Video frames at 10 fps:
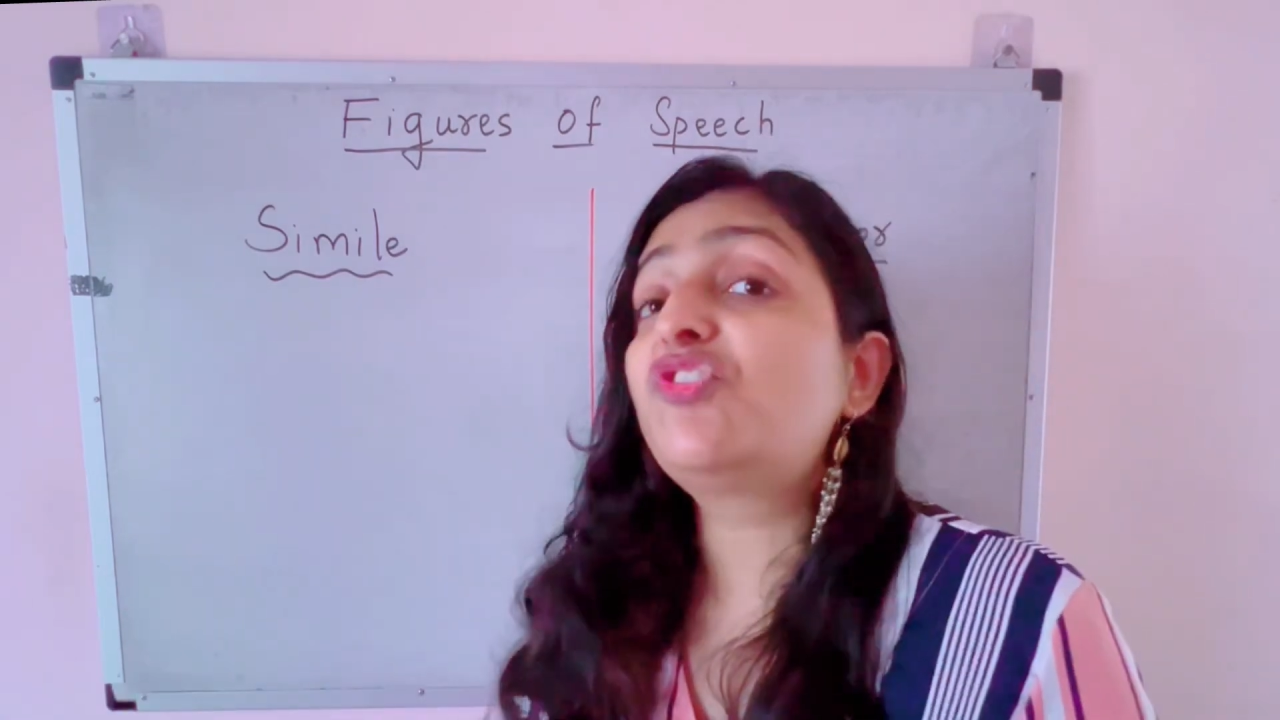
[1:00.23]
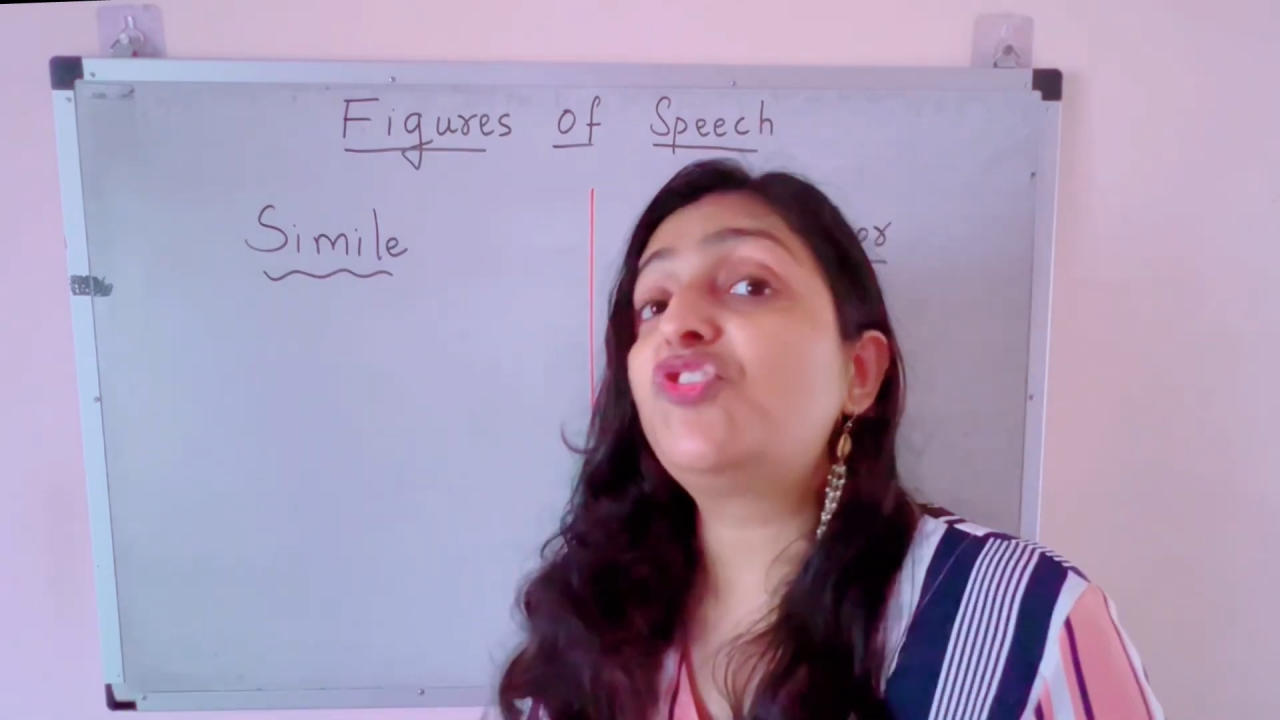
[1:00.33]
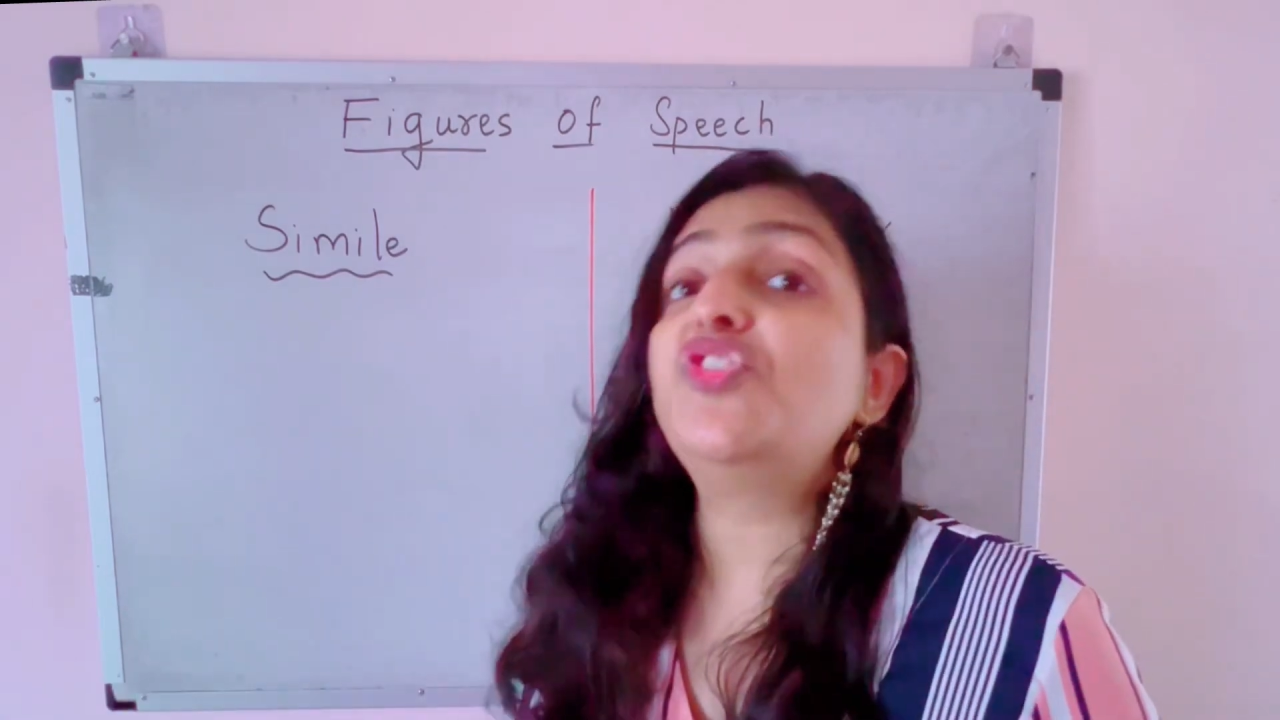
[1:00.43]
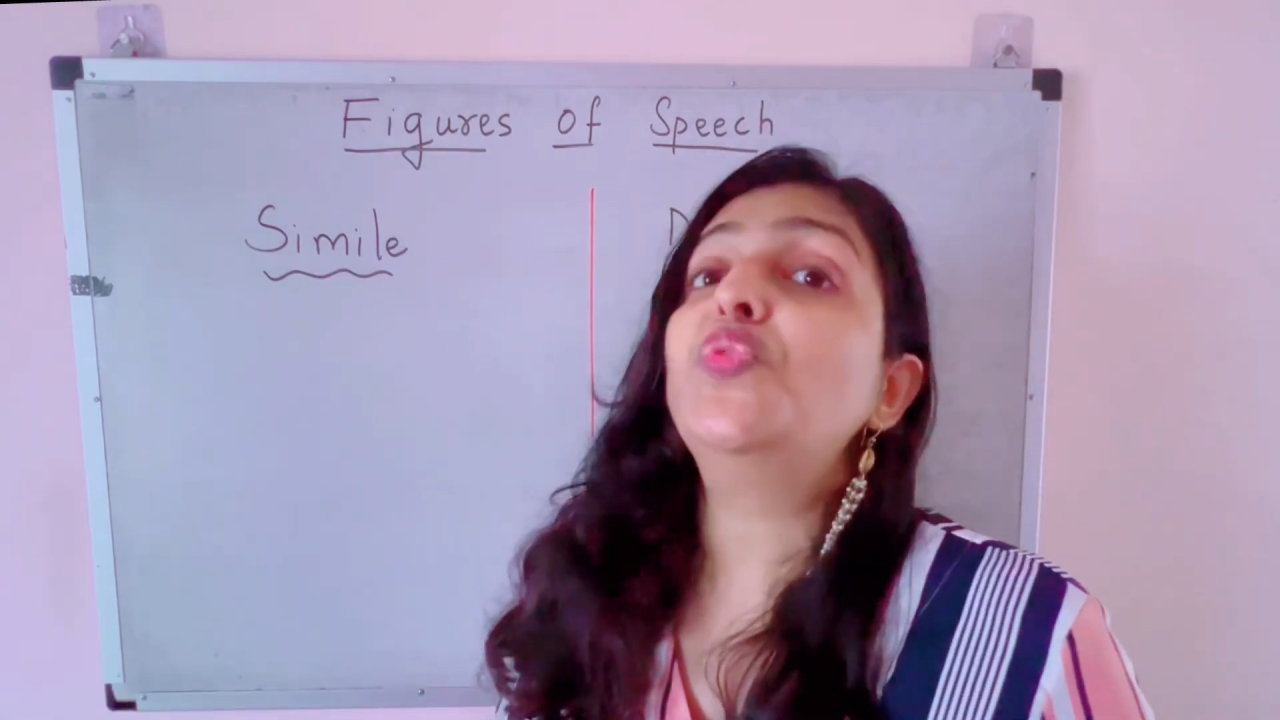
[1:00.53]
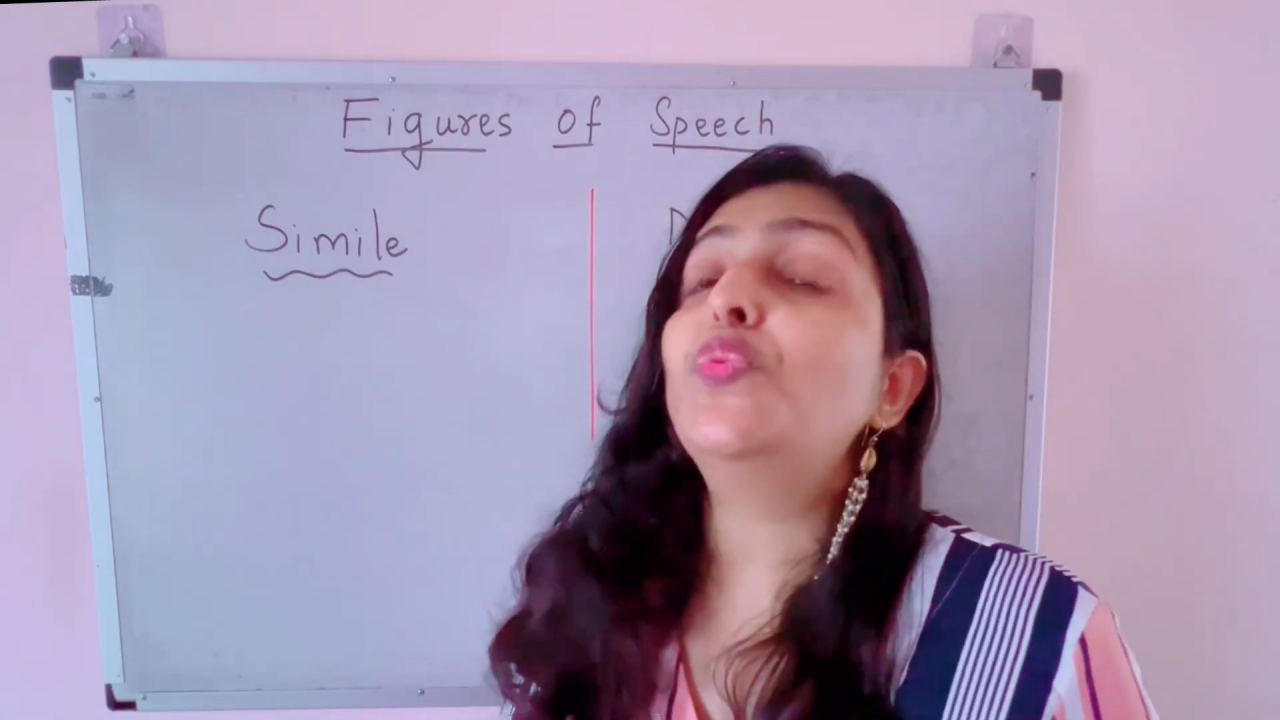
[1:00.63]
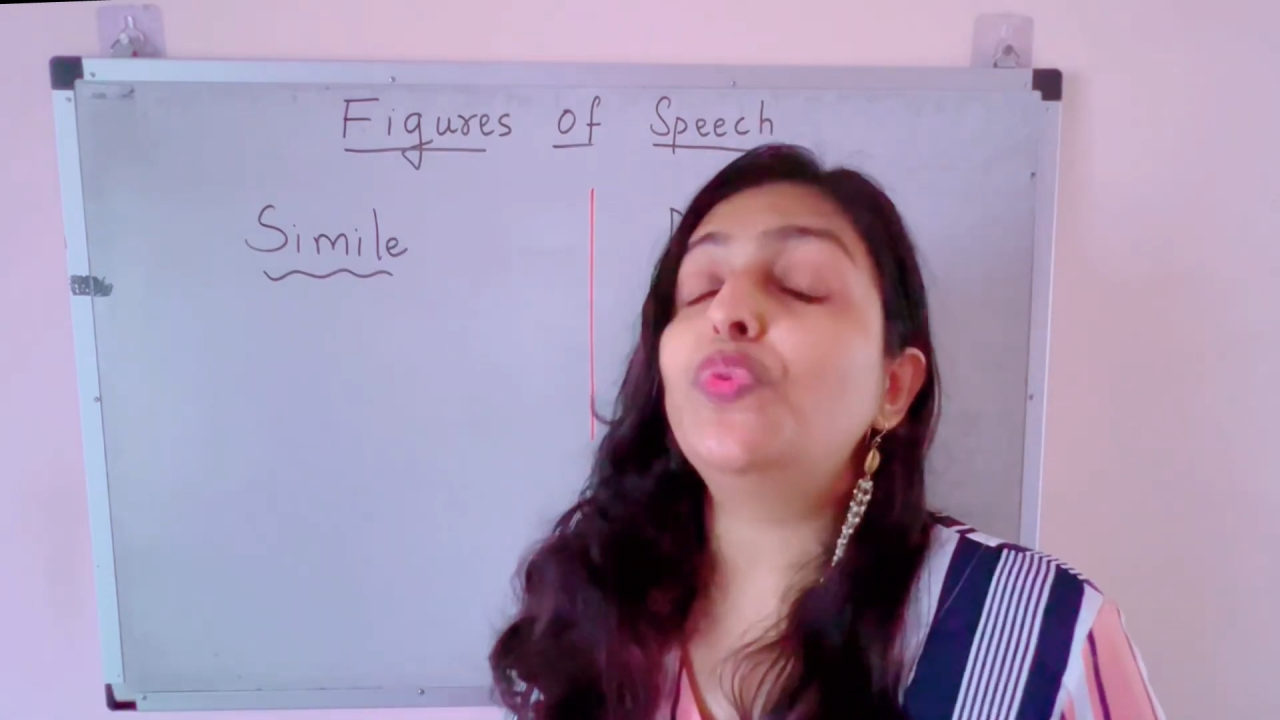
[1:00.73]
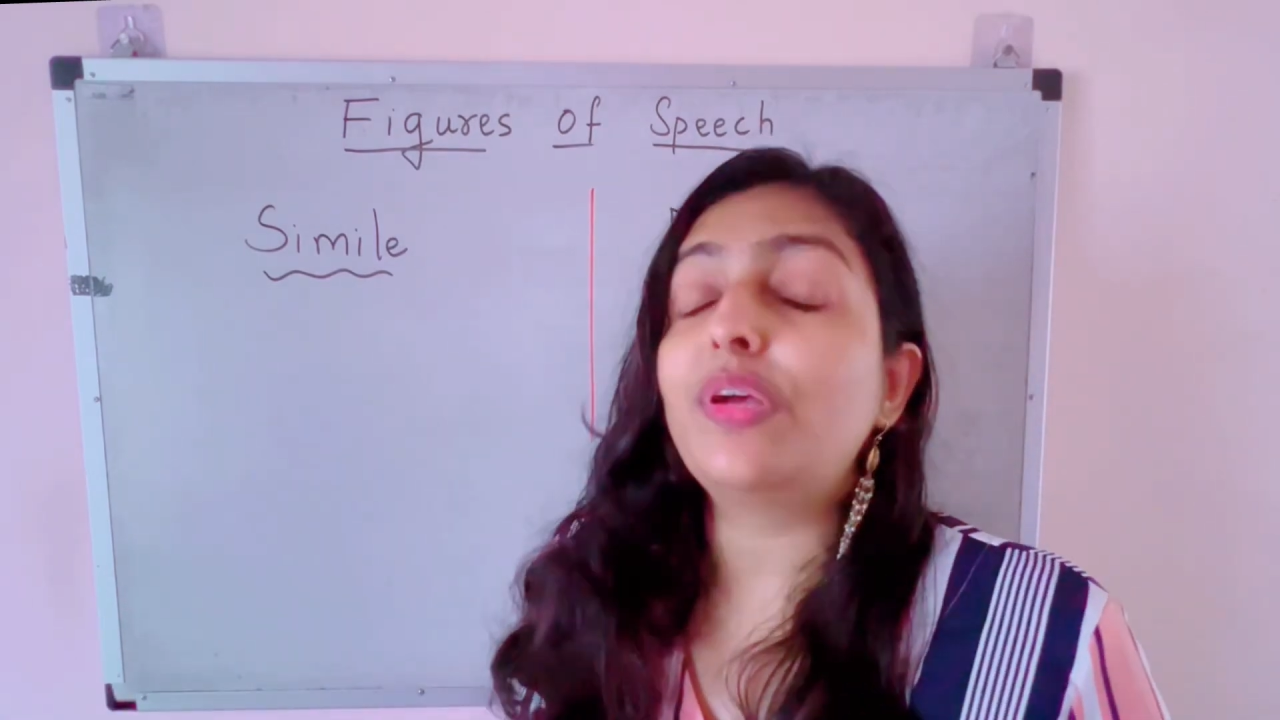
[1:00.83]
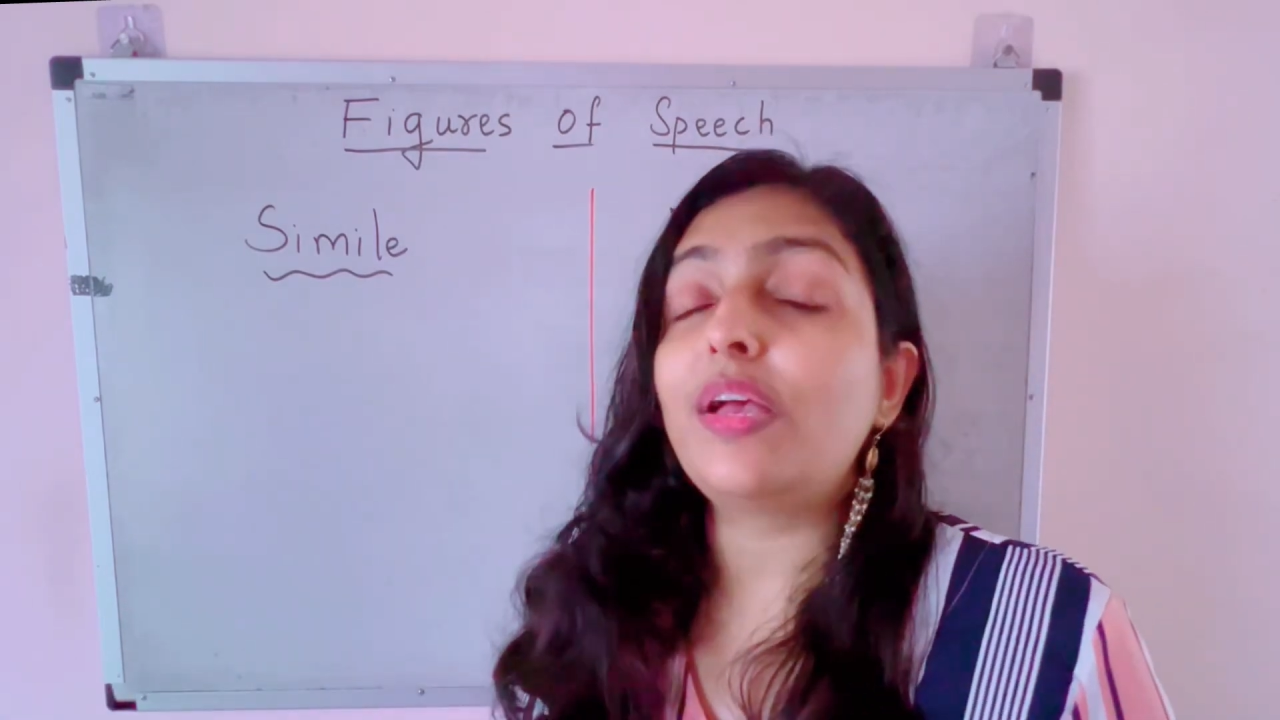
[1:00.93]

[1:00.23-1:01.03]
to